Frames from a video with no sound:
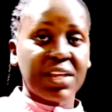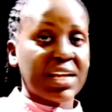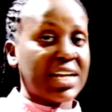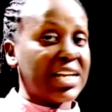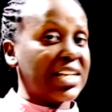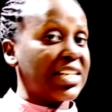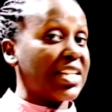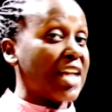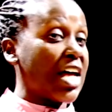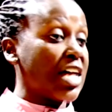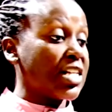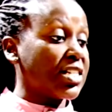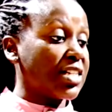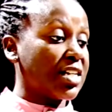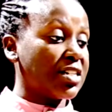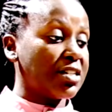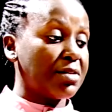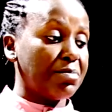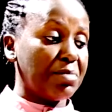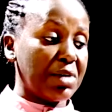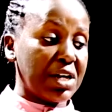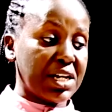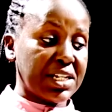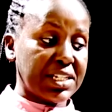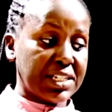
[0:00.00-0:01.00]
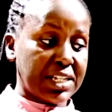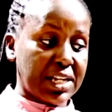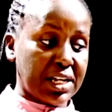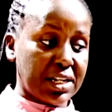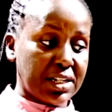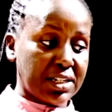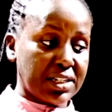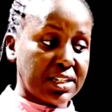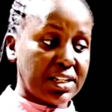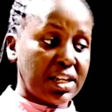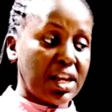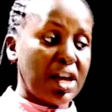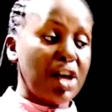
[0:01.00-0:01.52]
It doesn't make
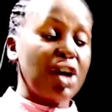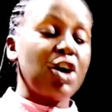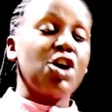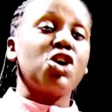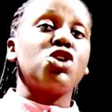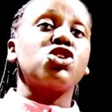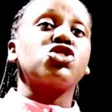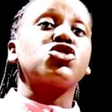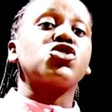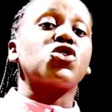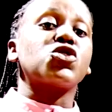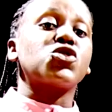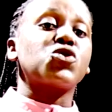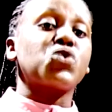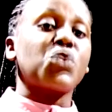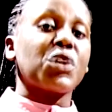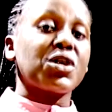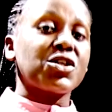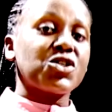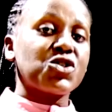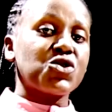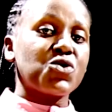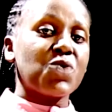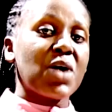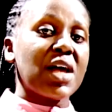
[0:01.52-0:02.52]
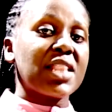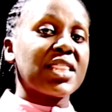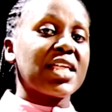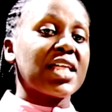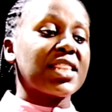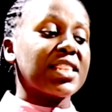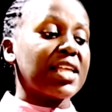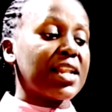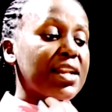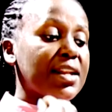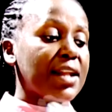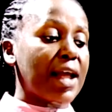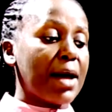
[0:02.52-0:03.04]
sense. So to ensure that
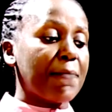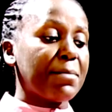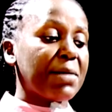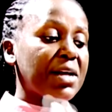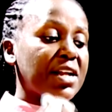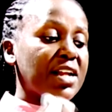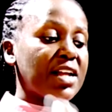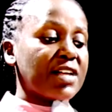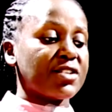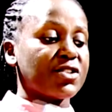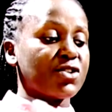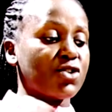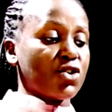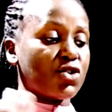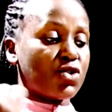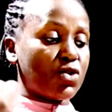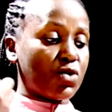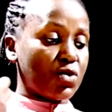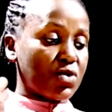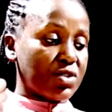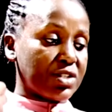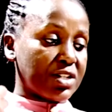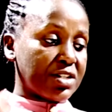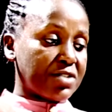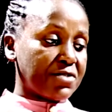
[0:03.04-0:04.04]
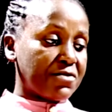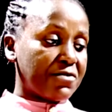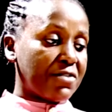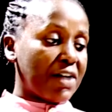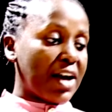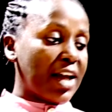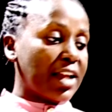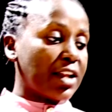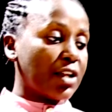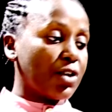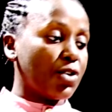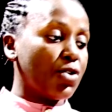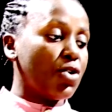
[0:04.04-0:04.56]
the number does not lose its
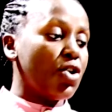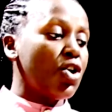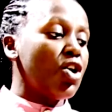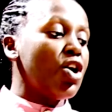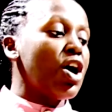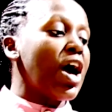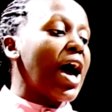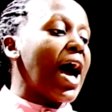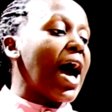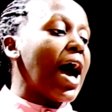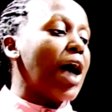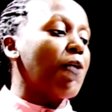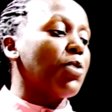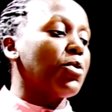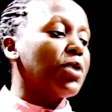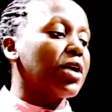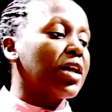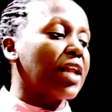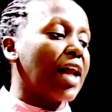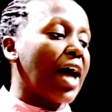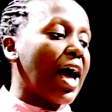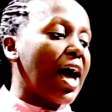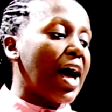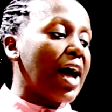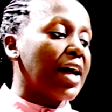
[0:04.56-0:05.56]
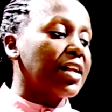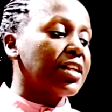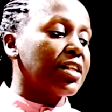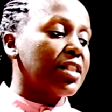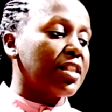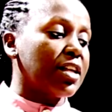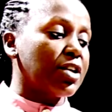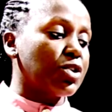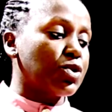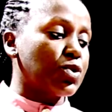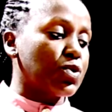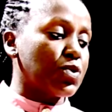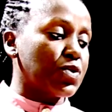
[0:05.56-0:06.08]
value, I will add
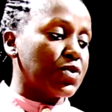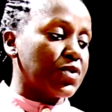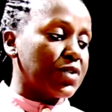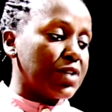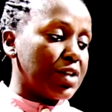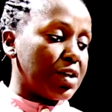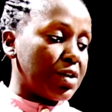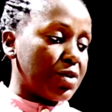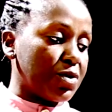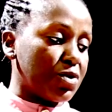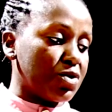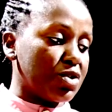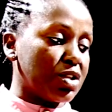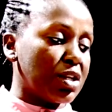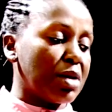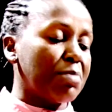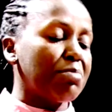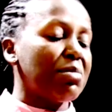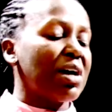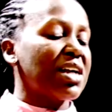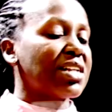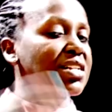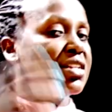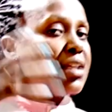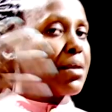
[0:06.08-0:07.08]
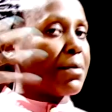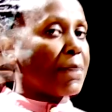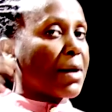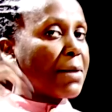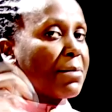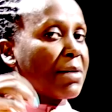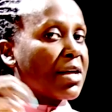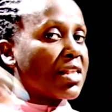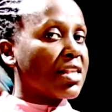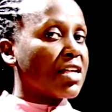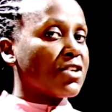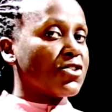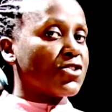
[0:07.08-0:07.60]
the two zeros. But
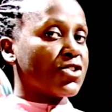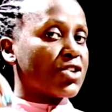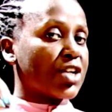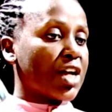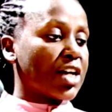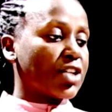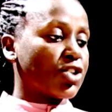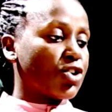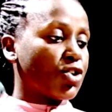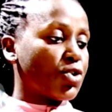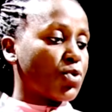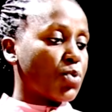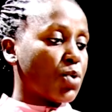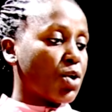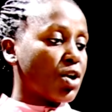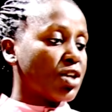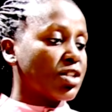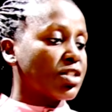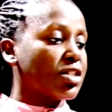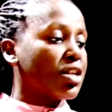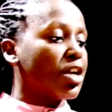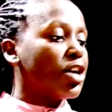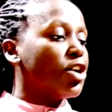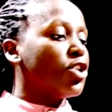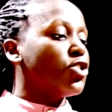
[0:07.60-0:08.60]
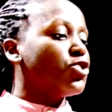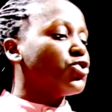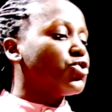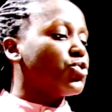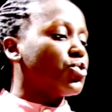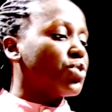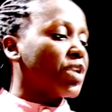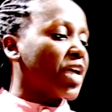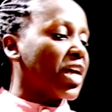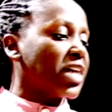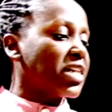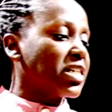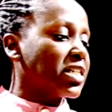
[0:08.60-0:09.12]
remember, the instruction was to
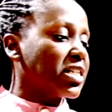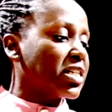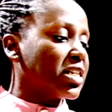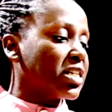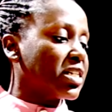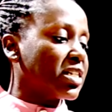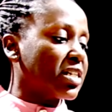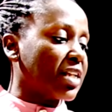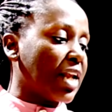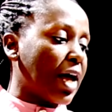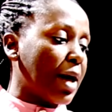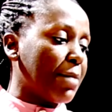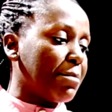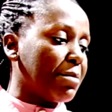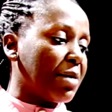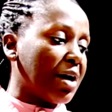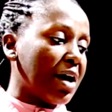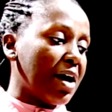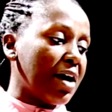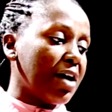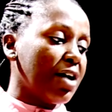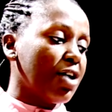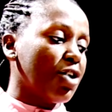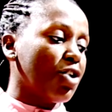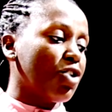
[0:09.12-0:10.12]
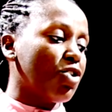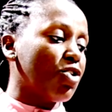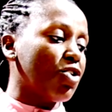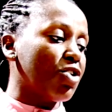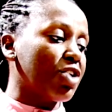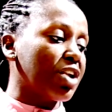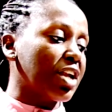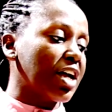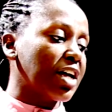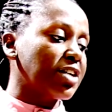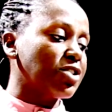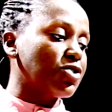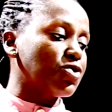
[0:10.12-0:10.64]
write this number
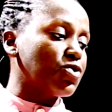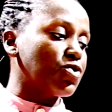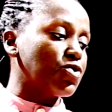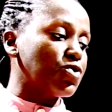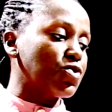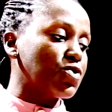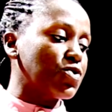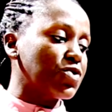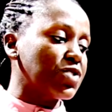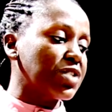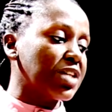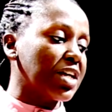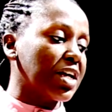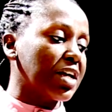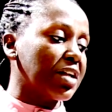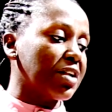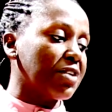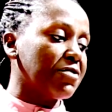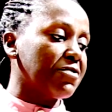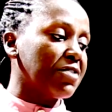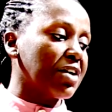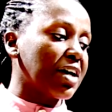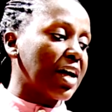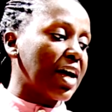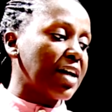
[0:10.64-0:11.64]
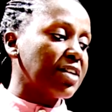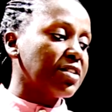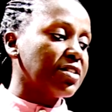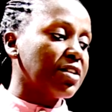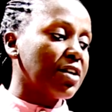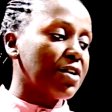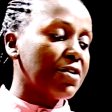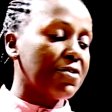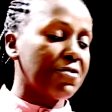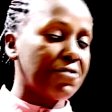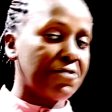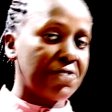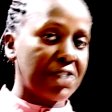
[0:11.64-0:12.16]
correct to two significant
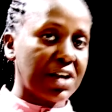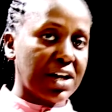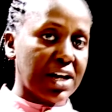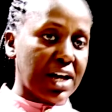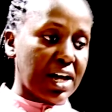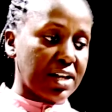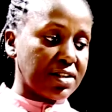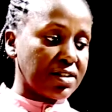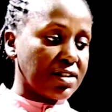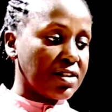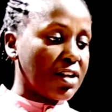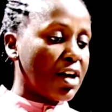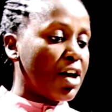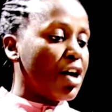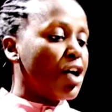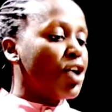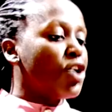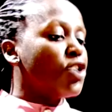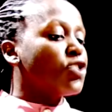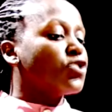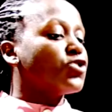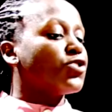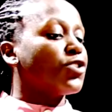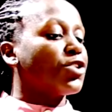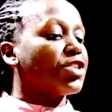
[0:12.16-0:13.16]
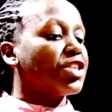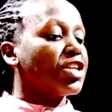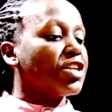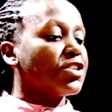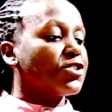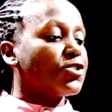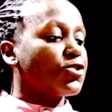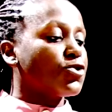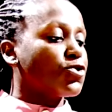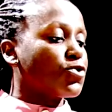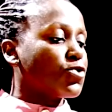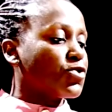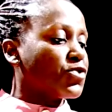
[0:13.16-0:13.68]
figures. So
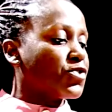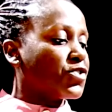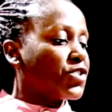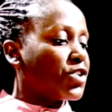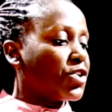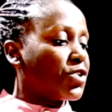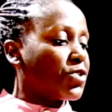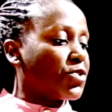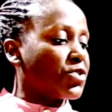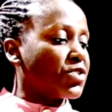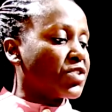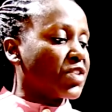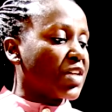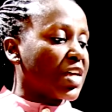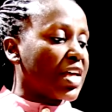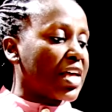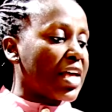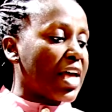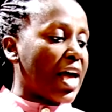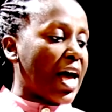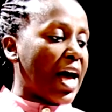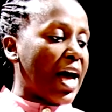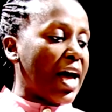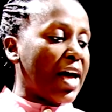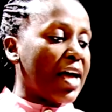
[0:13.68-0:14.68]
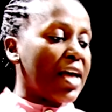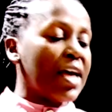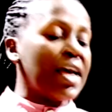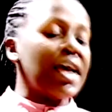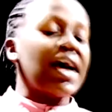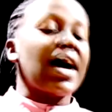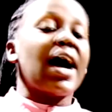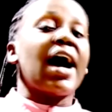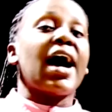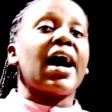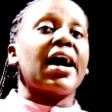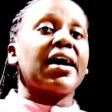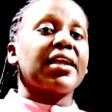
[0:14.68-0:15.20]
these two zeros here
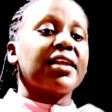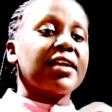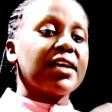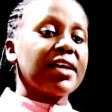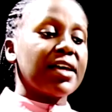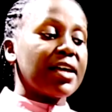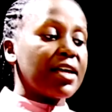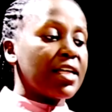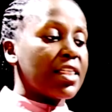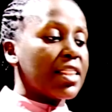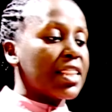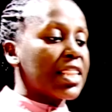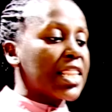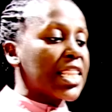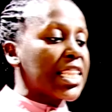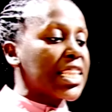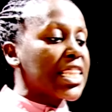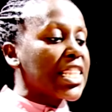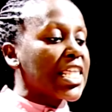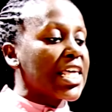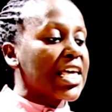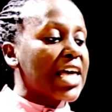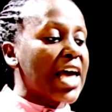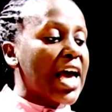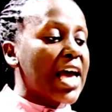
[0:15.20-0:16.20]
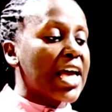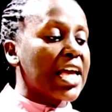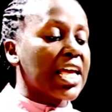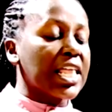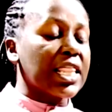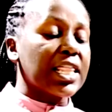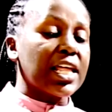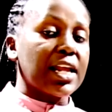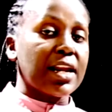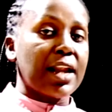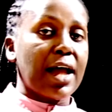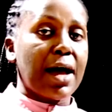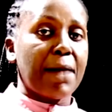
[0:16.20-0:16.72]
are there in
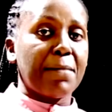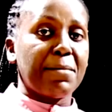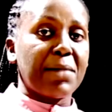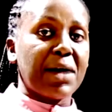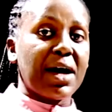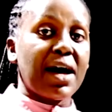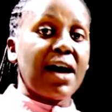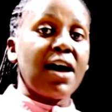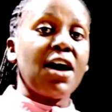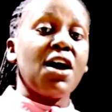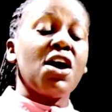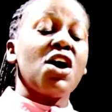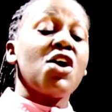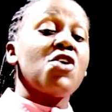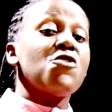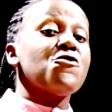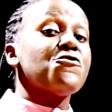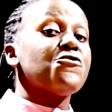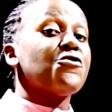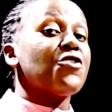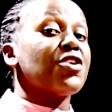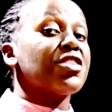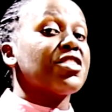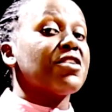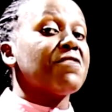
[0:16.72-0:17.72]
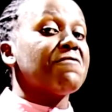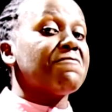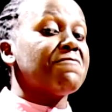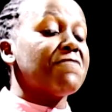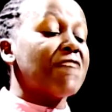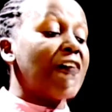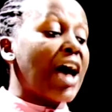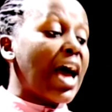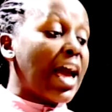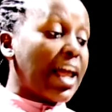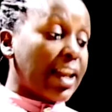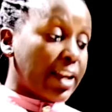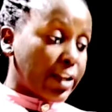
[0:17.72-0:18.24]
the number for the
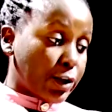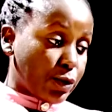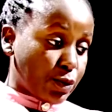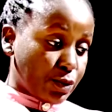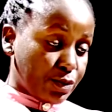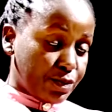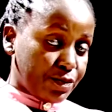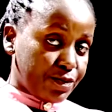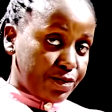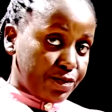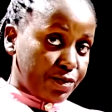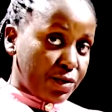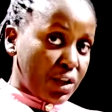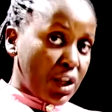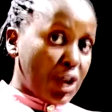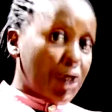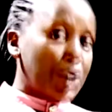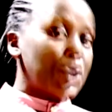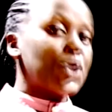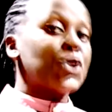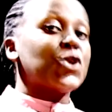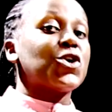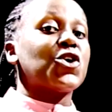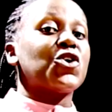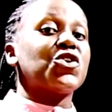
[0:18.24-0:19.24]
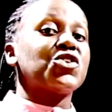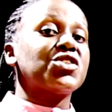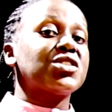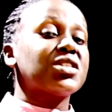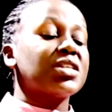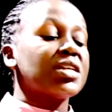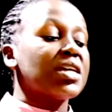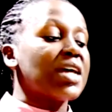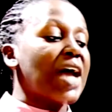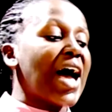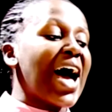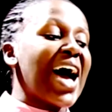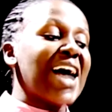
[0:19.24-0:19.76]
value, not
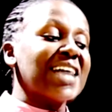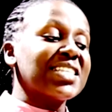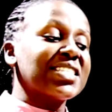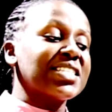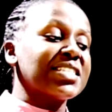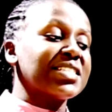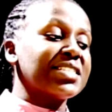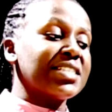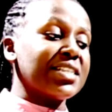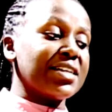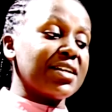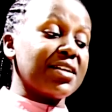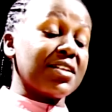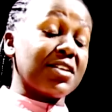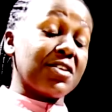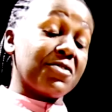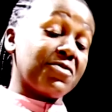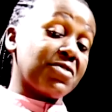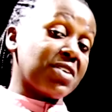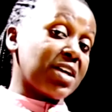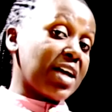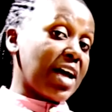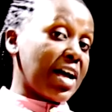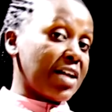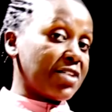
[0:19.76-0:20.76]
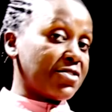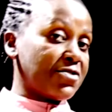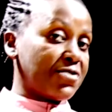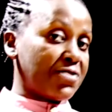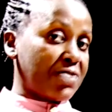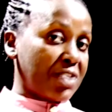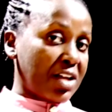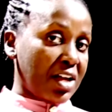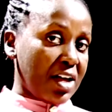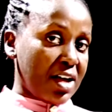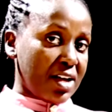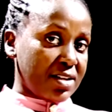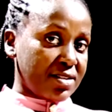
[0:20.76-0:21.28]
as significant
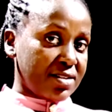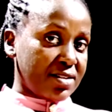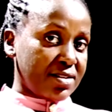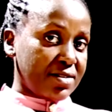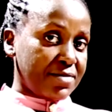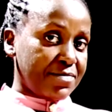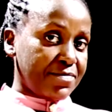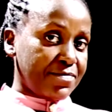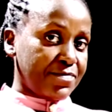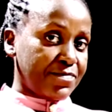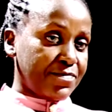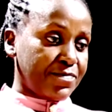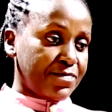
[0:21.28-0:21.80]
figures.